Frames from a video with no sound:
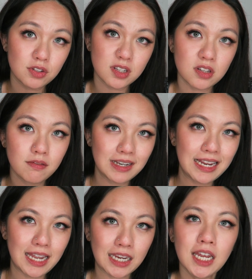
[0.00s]
So it's not
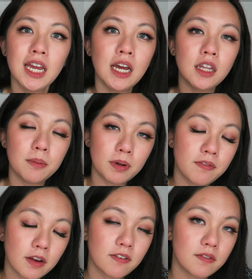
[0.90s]
really like the
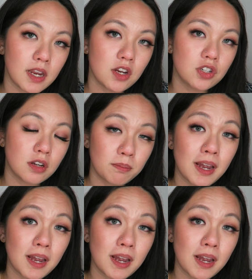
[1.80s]
perfect foundation,